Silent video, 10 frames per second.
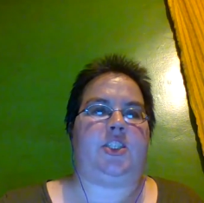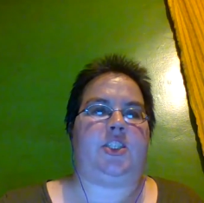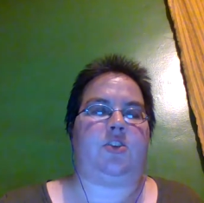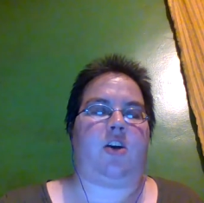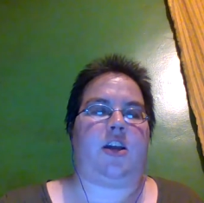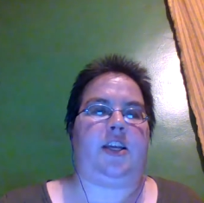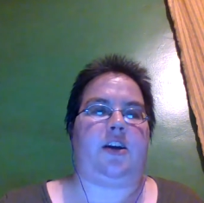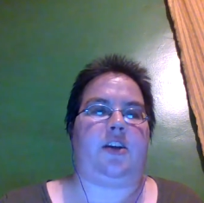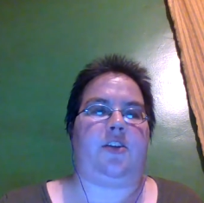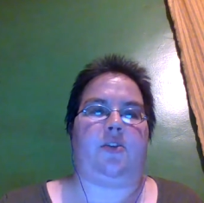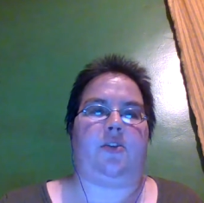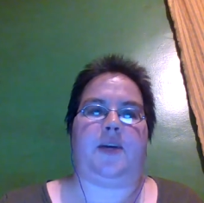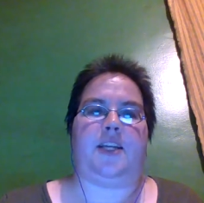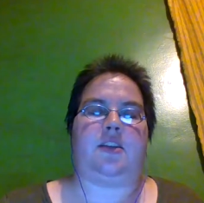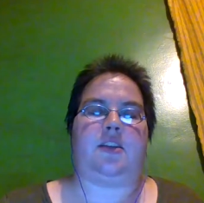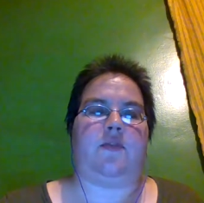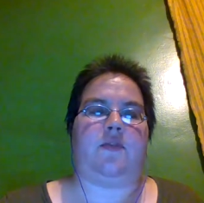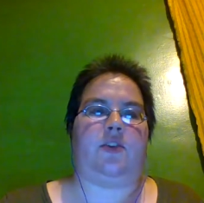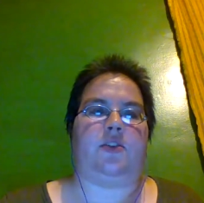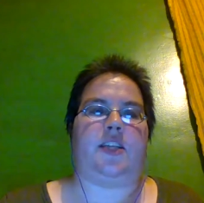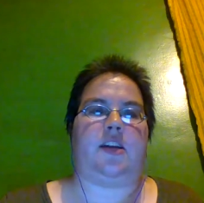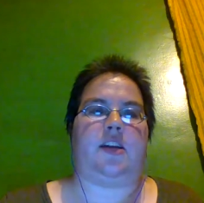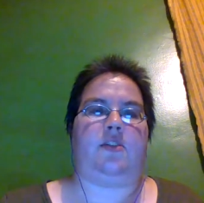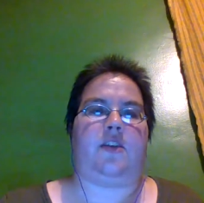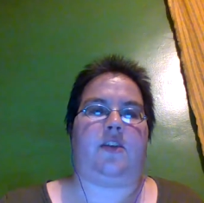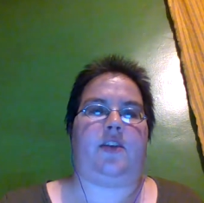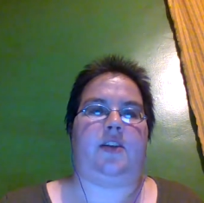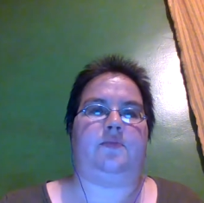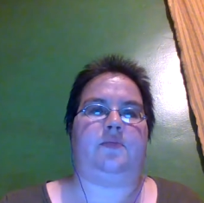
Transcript: Fishlock in either best 11 or second 11.